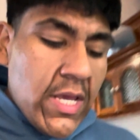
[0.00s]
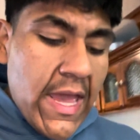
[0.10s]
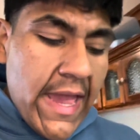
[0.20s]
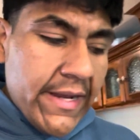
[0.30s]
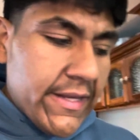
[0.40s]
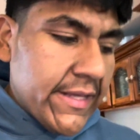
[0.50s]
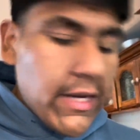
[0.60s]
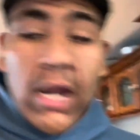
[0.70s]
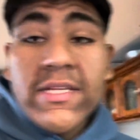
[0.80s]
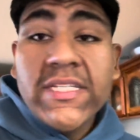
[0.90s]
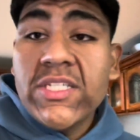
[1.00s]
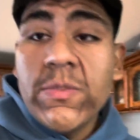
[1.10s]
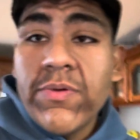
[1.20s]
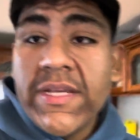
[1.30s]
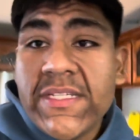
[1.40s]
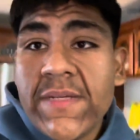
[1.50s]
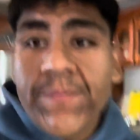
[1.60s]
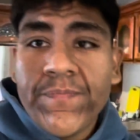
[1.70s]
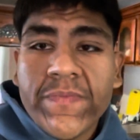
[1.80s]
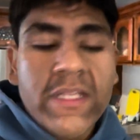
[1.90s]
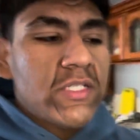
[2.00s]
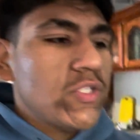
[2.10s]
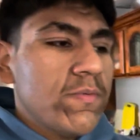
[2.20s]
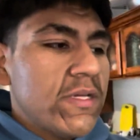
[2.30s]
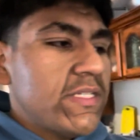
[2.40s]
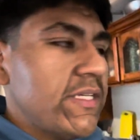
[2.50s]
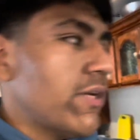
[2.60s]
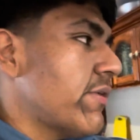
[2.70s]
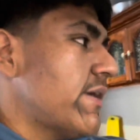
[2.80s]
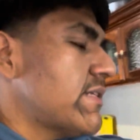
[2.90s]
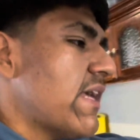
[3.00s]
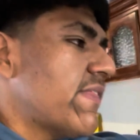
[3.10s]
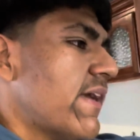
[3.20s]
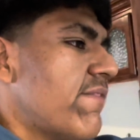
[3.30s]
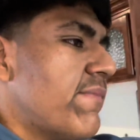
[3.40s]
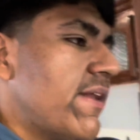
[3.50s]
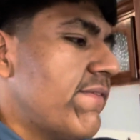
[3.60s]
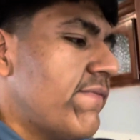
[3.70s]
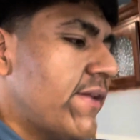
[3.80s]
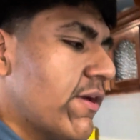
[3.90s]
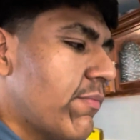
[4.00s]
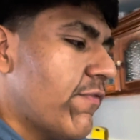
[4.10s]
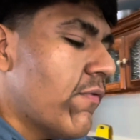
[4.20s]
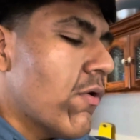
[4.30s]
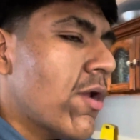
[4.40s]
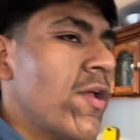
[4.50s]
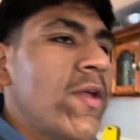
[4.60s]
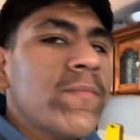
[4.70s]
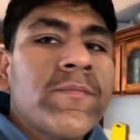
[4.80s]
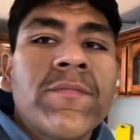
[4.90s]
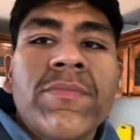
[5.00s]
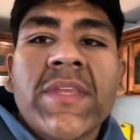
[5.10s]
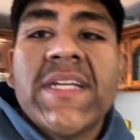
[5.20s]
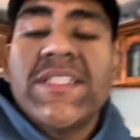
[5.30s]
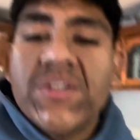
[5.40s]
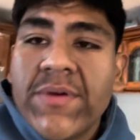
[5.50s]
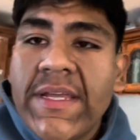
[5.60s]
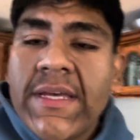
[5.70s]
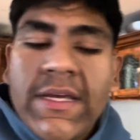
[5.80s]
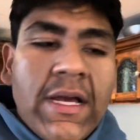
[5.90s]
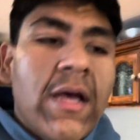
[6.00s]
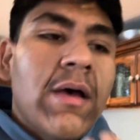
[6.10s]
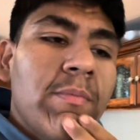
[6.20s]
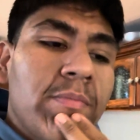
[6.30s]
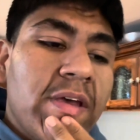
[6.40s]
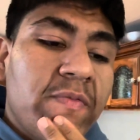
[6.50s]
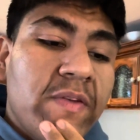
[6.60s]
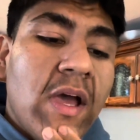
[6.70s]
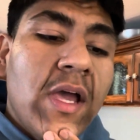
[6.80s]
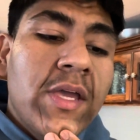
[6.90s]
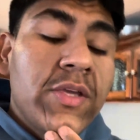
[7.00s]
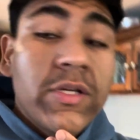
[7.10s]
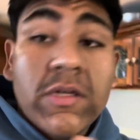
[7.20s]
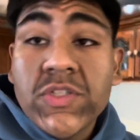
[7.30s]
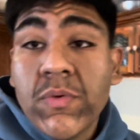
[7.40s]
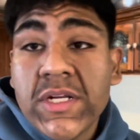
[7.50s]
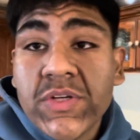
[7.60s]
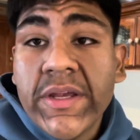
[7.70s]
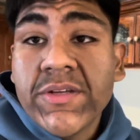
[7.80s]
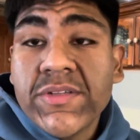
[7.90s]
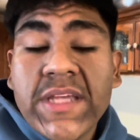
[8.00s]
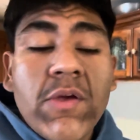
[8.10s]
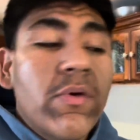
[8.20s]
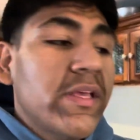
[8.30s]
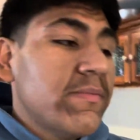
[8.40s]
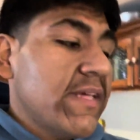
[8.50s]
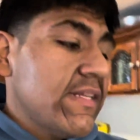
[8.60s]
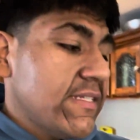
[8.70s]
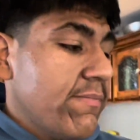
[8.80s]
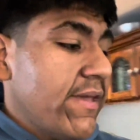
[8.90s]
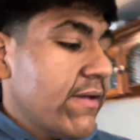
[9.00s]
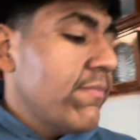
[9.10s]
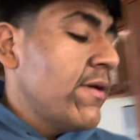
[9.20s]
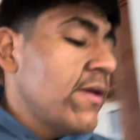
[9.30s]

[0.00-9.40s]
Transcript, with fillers: And it honestly is super easy, super easy ingredients. I think I've made a video before doing it. Um, if not, you could also watch Greg Doucette or William Tennyson make them.